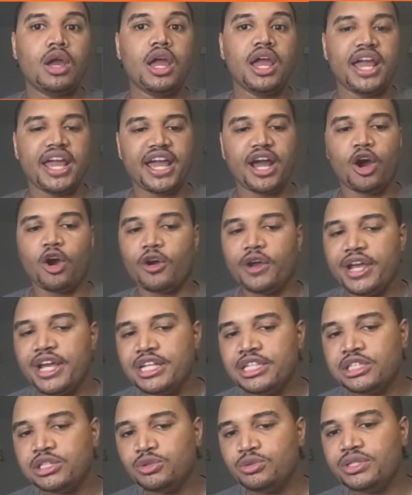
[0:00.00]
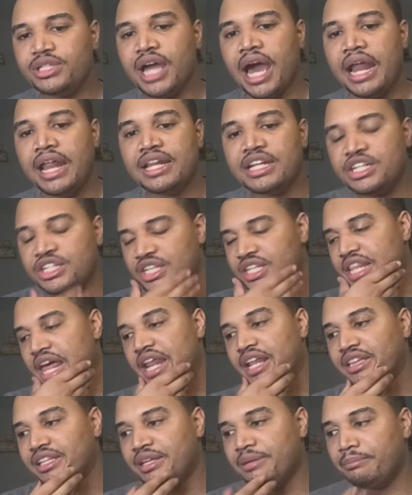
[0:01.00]
Are his lieutenants
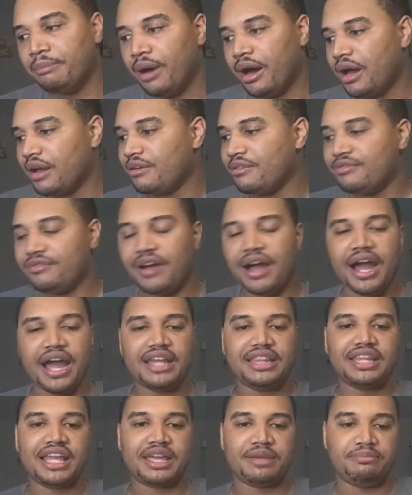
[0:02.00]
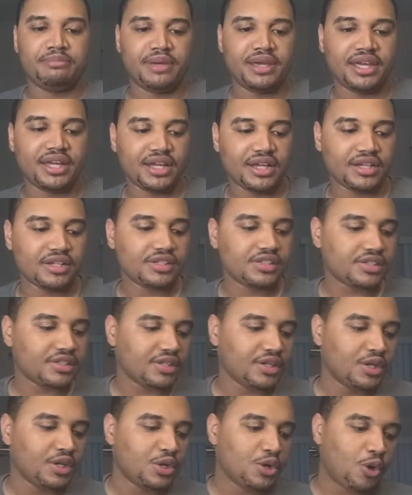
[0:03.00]
genetically modified like beings?
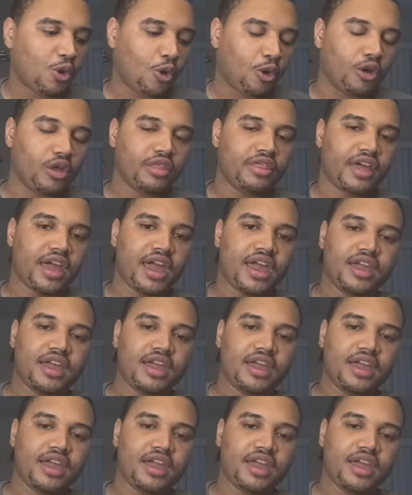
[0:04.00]
Or are they